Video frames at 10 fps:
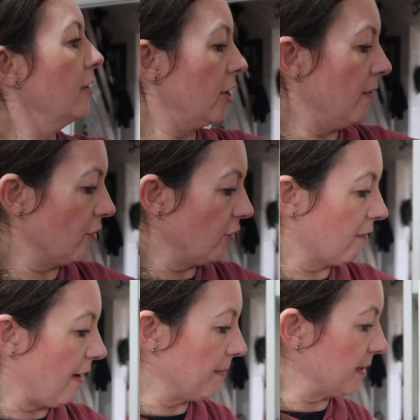
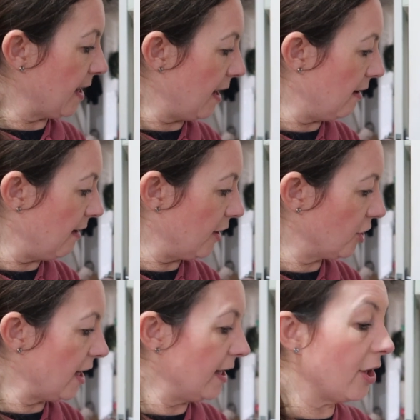200 grams they are,
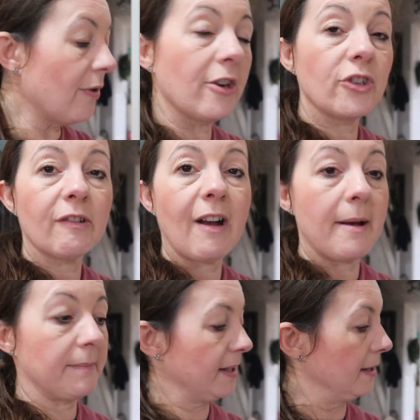actually. 200
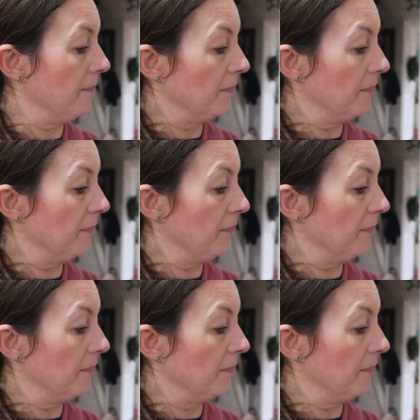grams